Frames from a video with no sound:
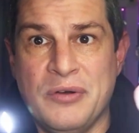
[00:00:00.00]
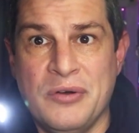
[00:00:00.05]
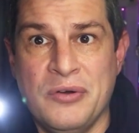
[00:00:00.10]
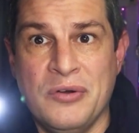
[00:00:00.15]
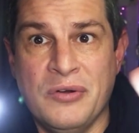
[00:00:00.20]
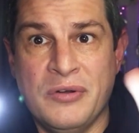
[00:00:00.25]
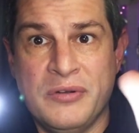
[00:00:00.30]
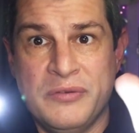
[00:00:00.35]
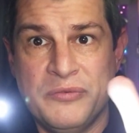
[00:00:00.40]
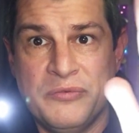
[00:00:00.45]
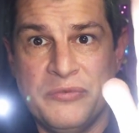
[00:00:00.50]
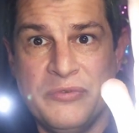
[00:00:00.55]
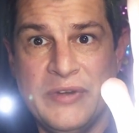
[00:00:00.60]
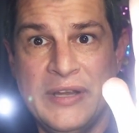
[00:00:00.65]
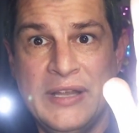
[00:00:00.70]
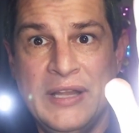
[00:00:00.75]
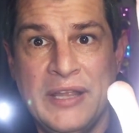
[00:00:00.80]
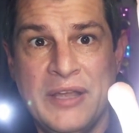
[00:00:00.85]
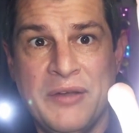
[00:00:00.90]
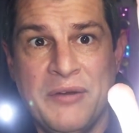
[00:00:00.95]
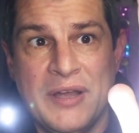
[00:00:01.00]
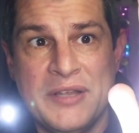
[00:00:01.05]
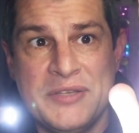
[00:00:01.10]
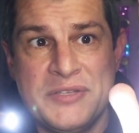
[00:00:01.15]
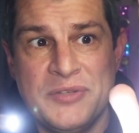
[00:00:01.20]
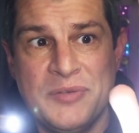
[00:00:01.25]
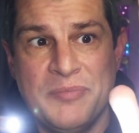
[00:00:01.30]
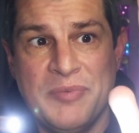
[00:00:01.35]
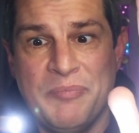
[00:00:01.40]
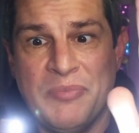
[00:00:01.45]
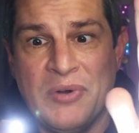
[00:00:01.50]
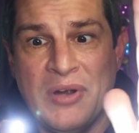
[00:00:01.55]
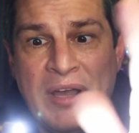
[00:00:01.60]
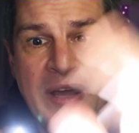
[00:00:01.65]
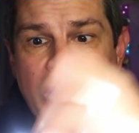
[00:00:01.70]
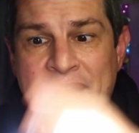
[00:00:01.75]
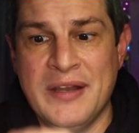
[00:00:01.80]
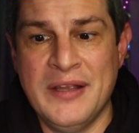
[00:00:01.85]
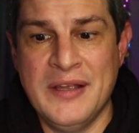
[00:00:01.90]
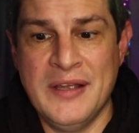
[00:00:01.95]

or really quite super bright.